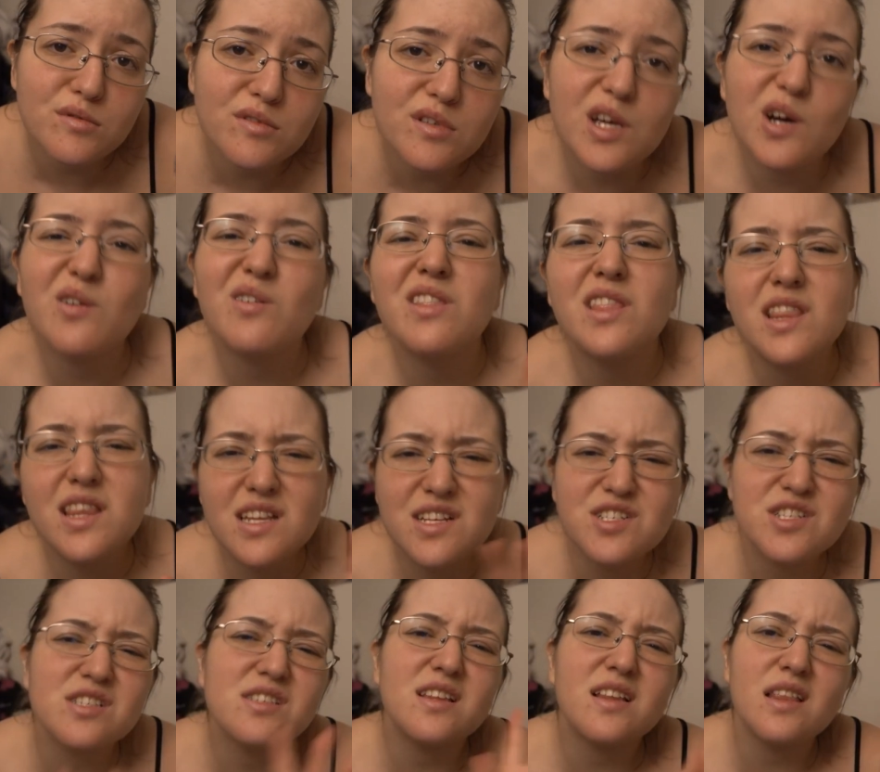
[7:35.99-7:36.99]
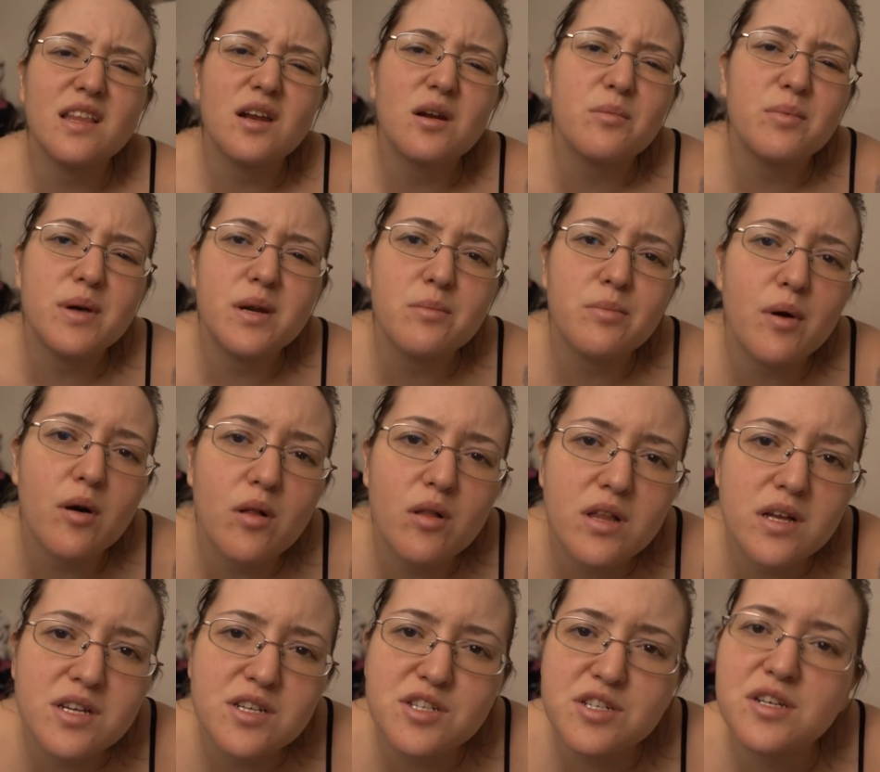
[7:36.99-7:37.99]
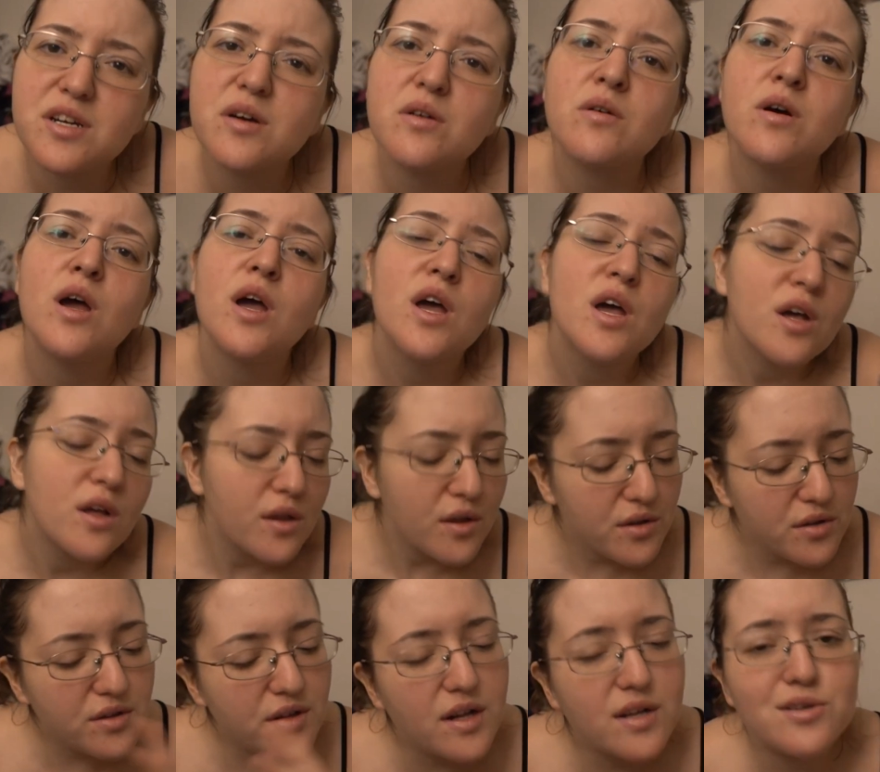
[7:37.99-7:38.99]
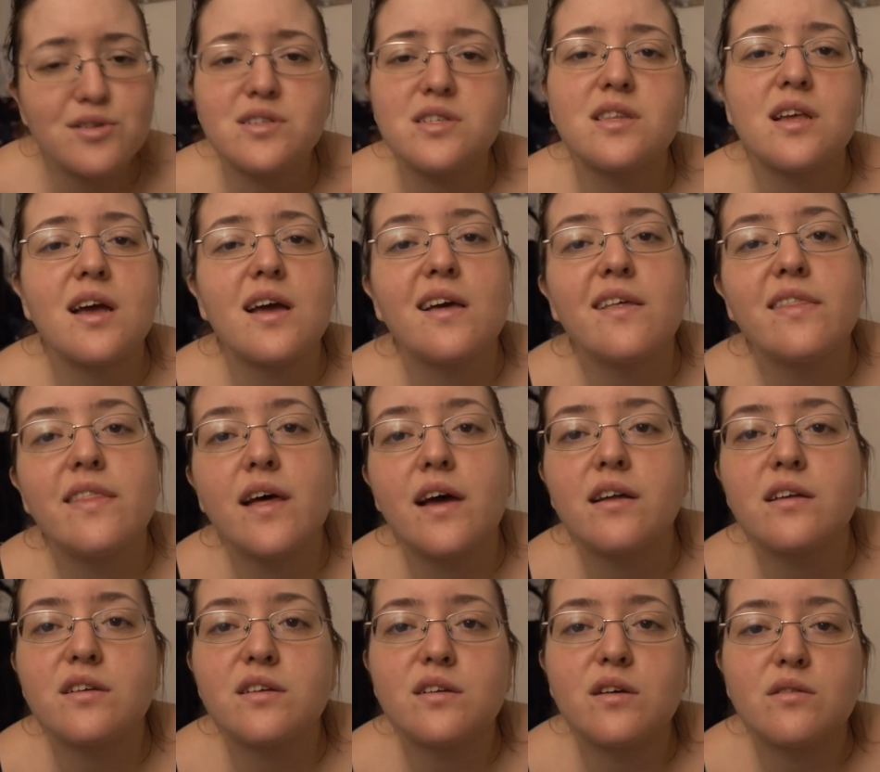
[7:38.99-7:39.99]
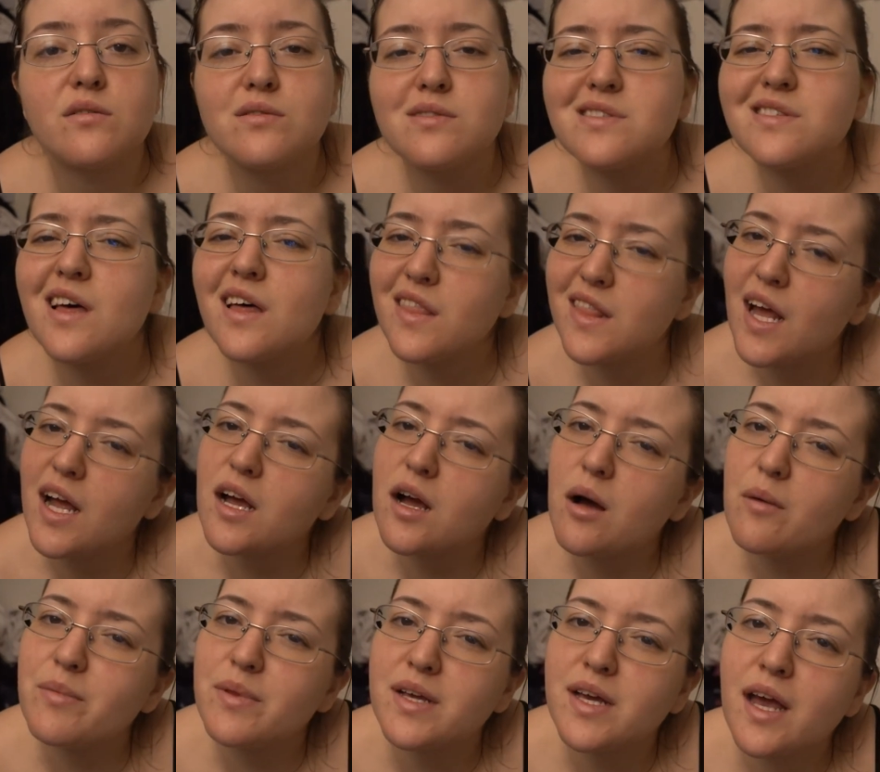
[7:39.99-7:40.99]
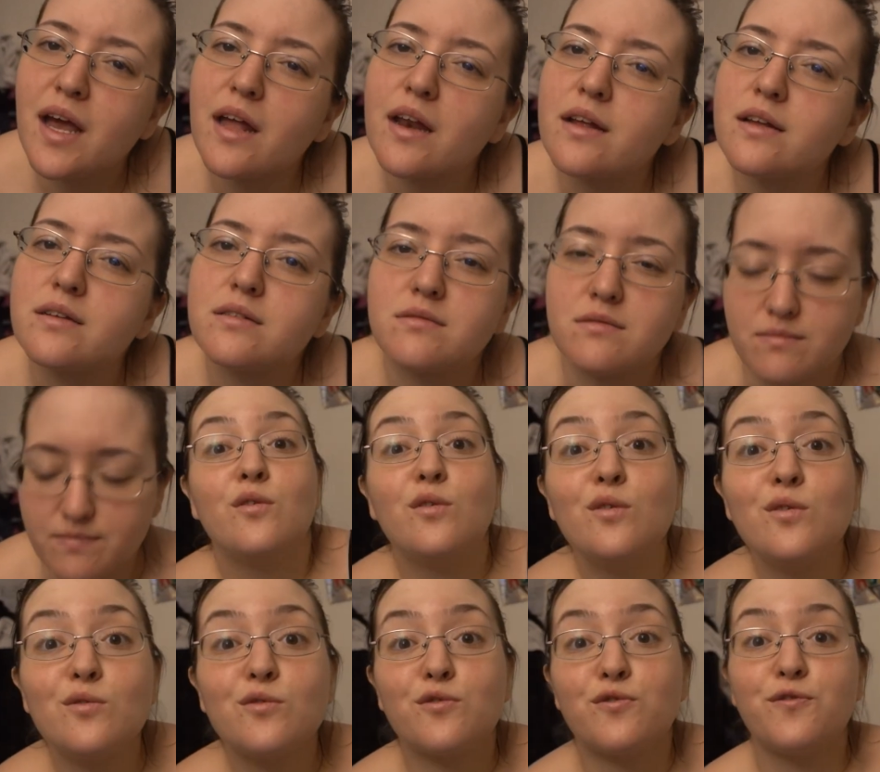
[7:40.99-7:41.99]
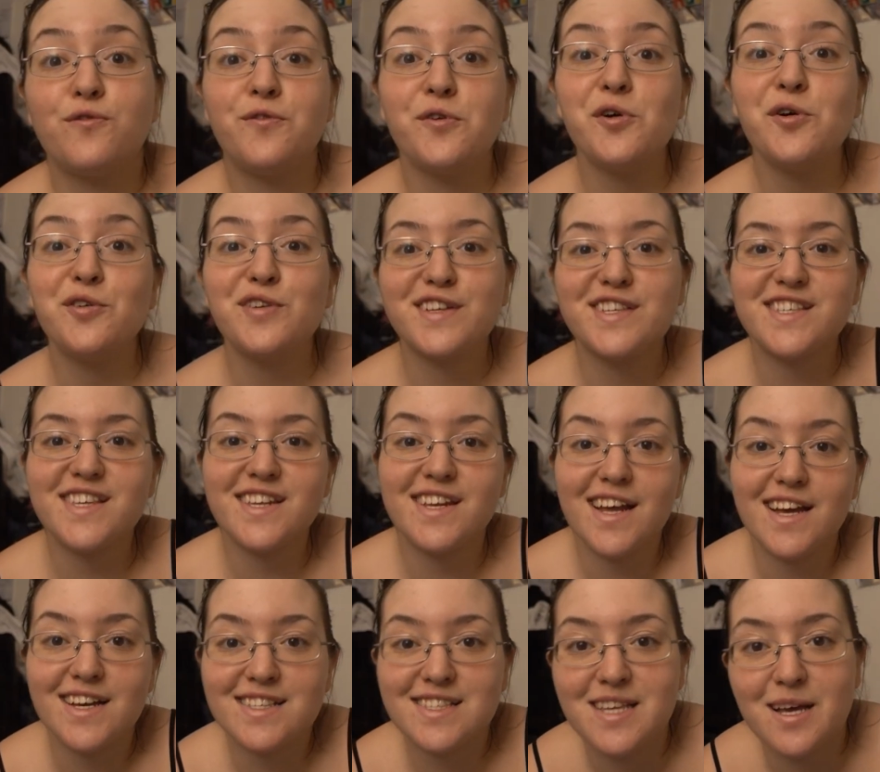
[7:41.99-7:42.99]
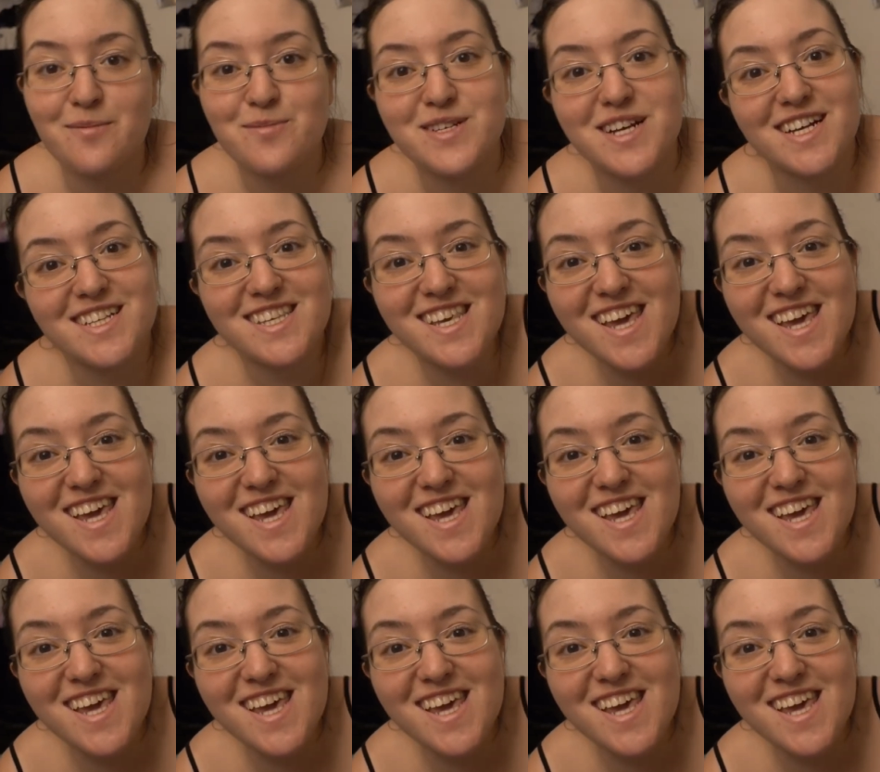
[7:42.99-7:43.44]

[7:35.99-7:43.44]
know just a little bit of Polish, you know, you'll understand that, you know, it's not that complicated. Ooh, food is the next subject.